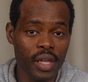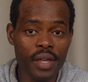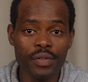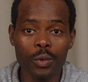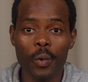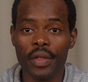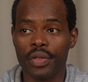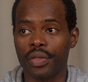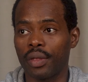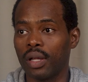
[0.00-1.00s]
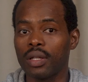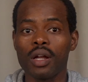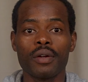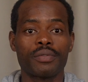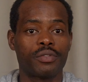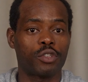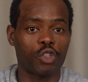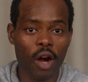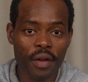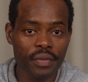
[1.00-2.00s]
even with a lot of
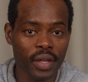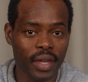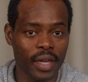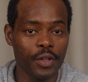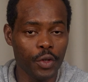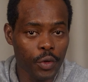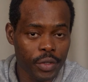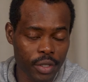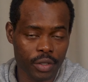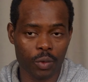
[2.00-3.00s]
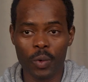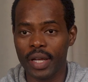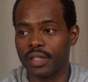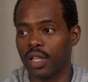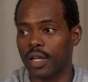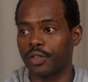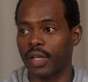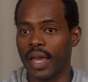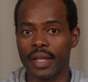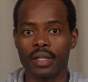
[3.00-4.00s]
traffic and users when I start to
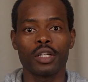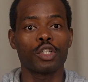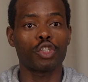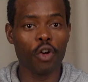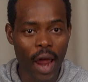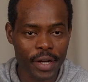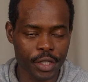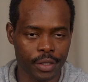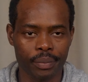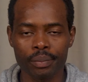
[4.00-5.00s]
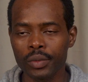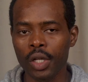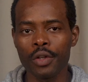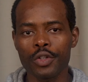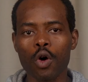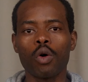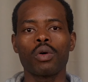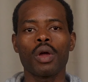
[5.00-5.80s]
get traction. So